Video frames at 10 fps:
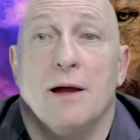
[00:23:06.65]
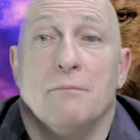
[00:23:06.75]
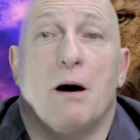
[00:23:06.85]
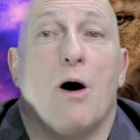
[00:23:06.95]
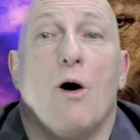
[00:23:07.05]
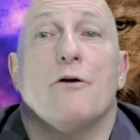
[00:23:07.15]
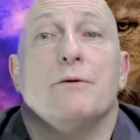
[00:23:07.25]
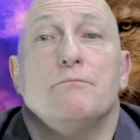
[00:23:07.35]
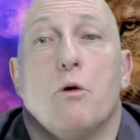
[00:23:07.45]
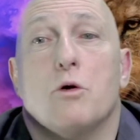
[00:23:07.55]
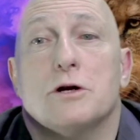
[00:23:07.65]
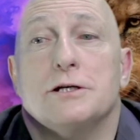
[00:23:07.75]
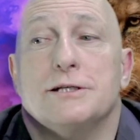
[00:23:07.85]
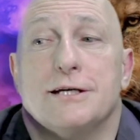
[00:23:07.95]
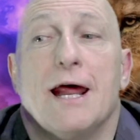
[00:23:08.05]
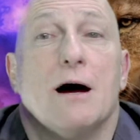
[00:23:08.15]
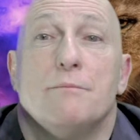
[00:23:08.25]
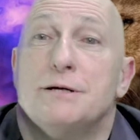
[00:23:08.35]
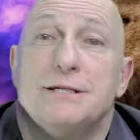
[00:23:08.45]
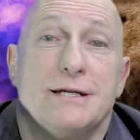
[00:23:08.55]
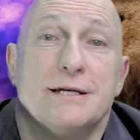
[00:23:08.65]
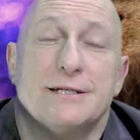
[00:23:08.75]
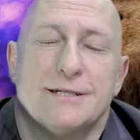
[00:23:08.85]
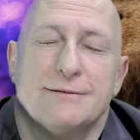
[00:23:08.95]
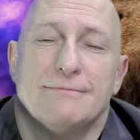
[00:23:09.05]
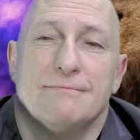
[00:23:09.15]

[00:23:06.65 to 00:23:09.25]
by our importance and our busyness?